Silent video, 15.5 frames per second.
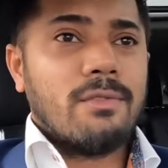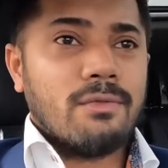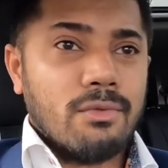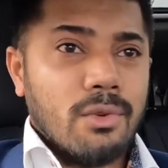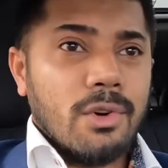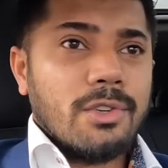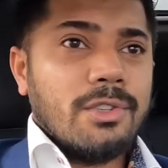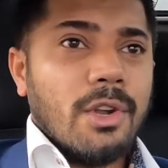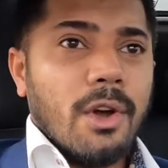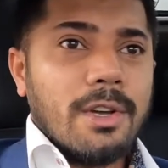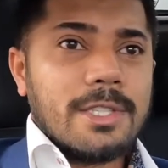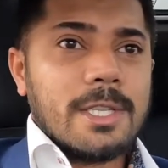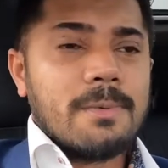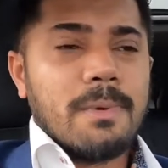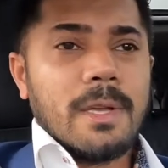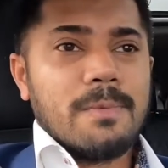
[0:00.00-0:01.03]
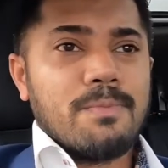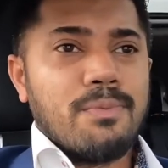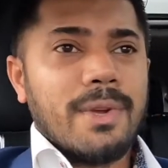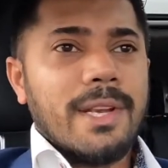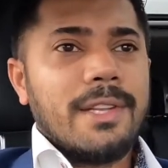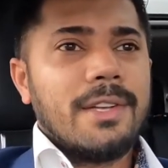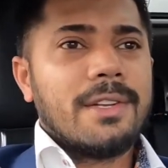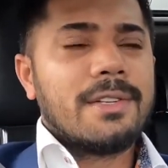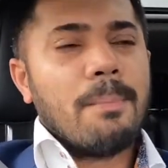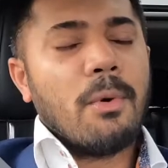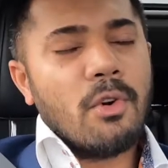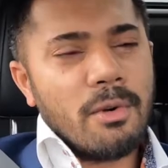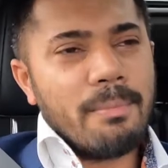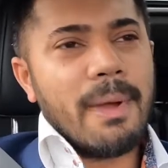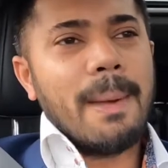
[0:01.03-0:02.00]
Road noise is brilliant.
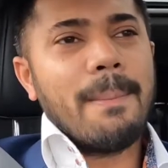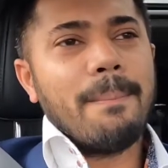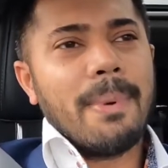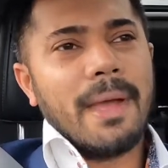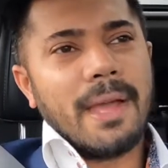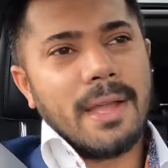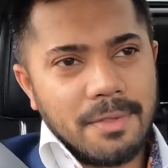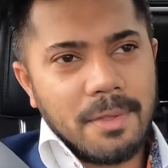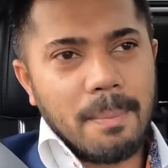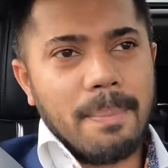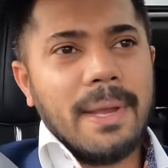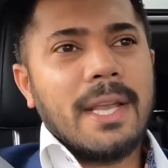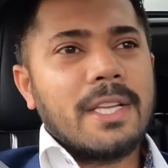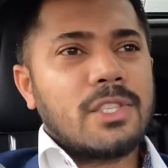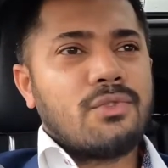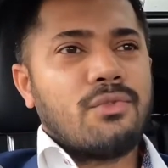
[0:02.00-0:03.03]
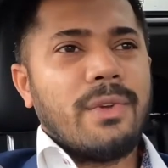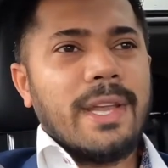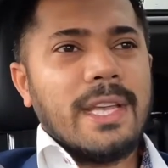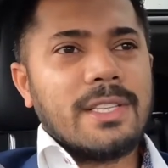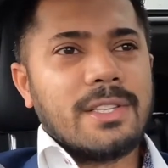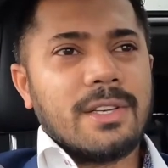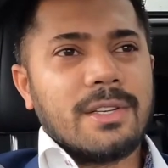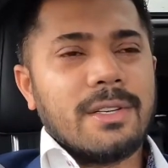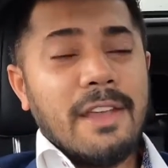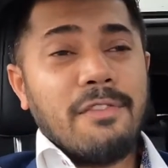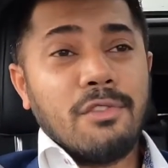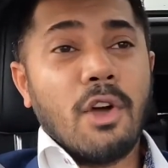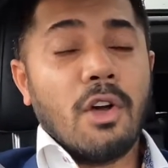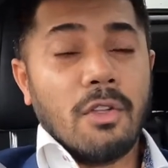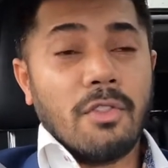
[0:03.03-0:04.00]
But remember, the biggest reason, if
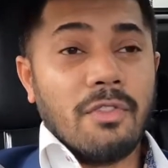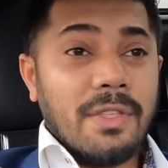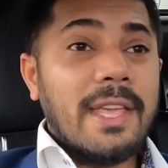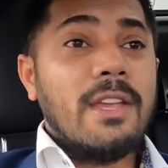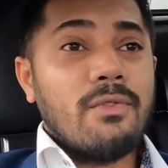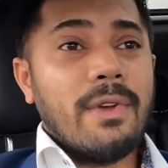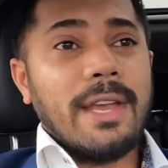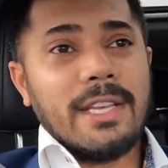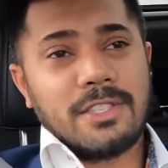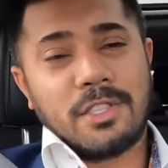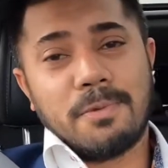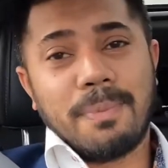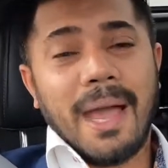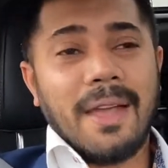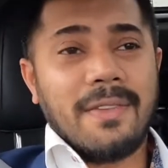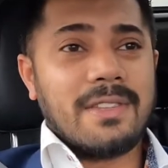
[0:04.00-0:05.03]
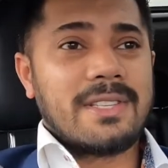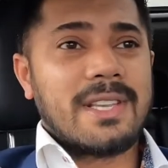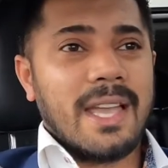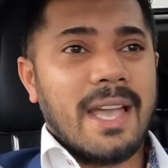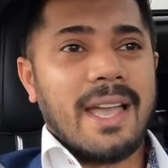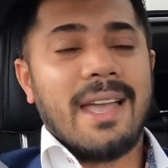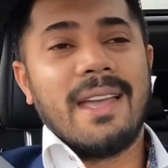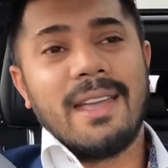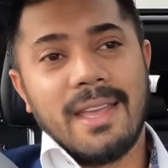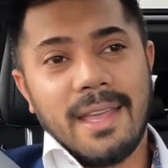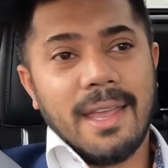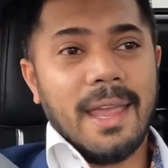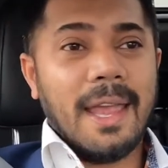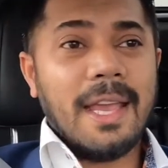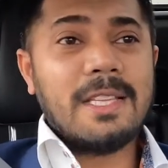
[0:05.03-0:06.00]
not the reason to buy this car,
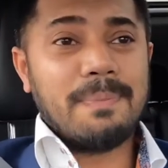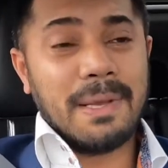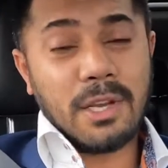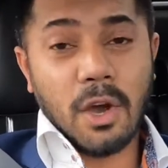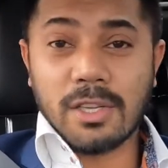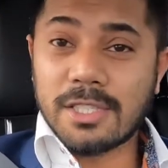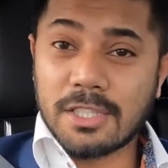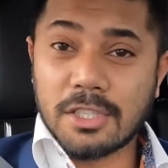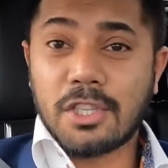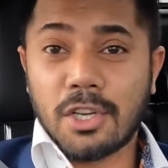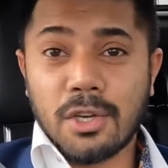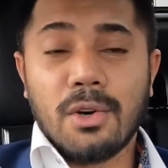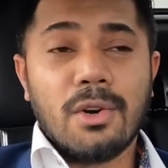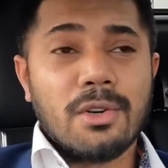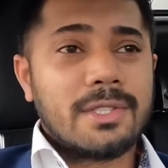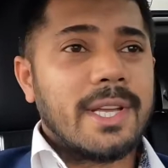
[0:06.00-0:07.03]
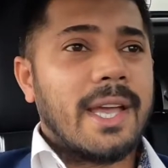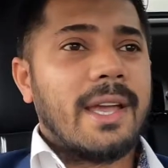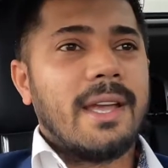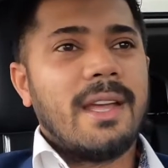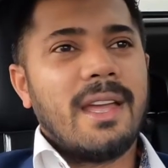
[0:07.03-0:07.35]
is because it's a Toyota.